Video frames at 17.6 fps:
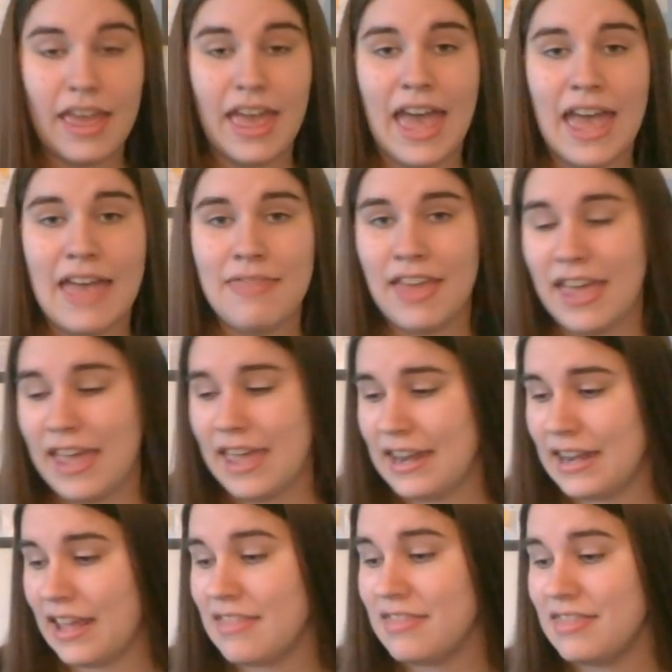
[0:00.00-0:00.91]
And
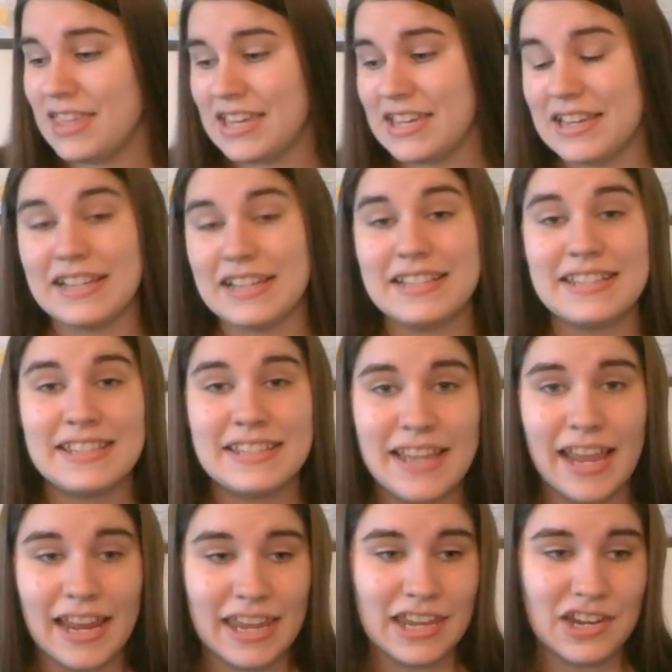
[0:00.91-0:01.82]
then the
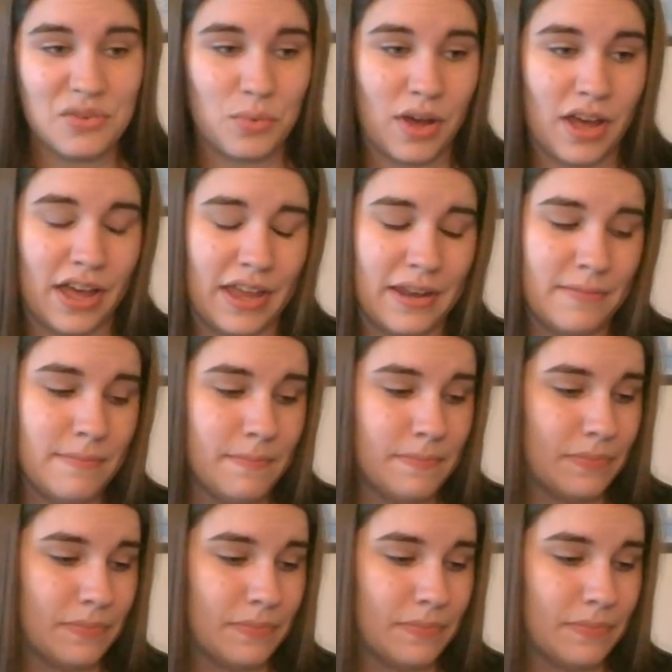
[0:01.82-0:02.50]
second one,